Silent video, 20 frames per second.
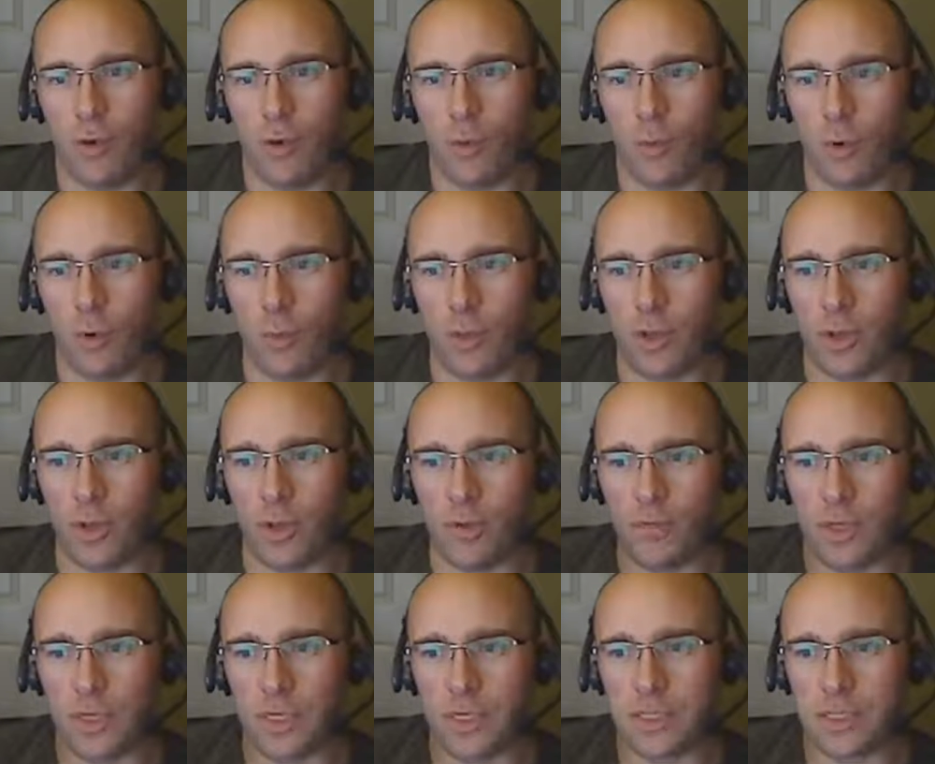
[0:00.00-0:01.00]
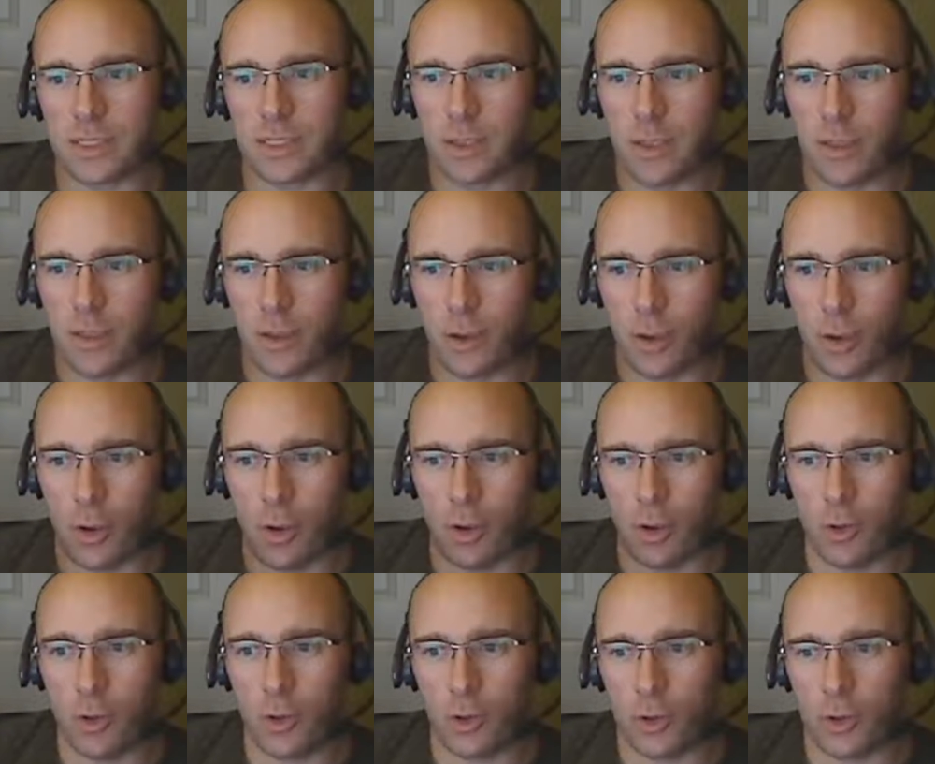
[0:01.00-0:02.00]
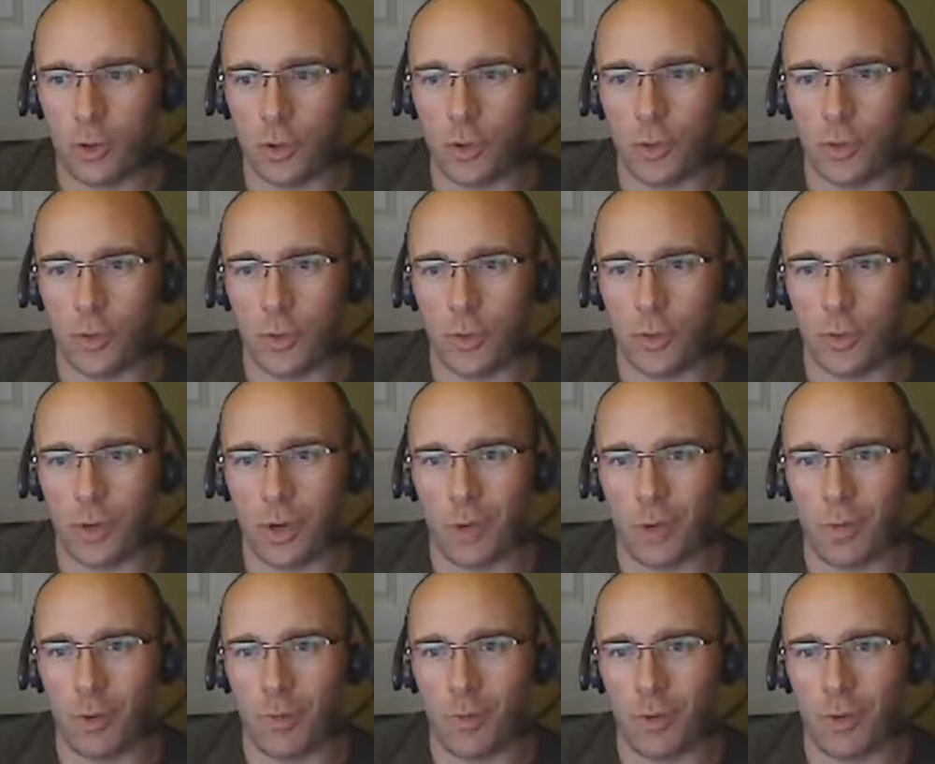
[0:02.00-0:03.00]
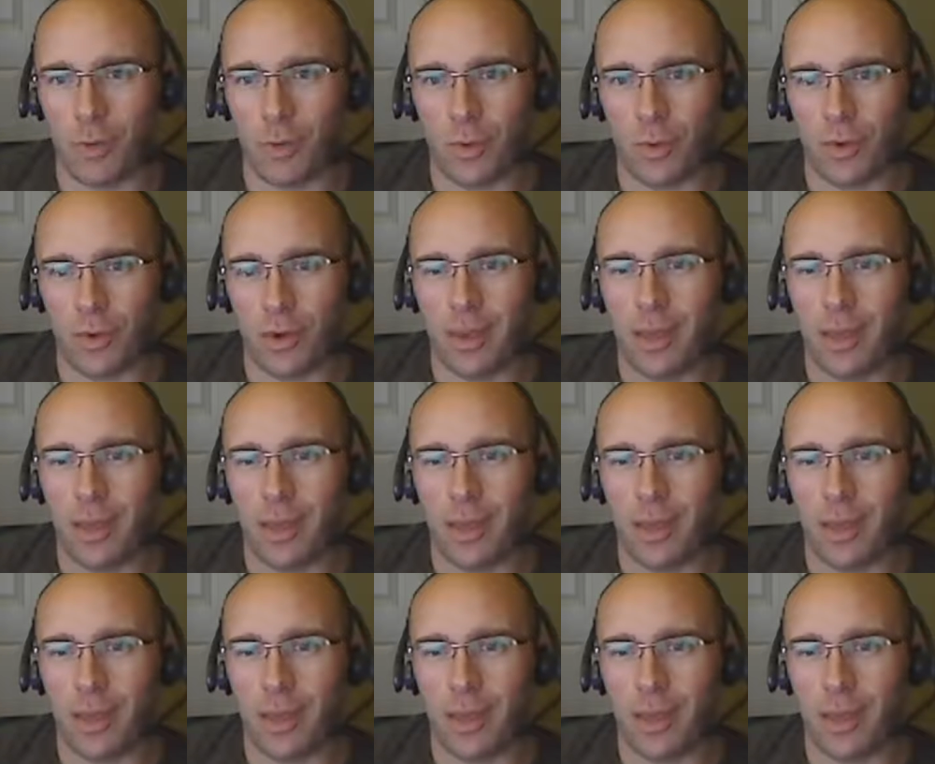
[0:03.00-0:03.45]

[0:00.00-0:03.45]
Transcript: when we could have just turn the doorknob and open the door.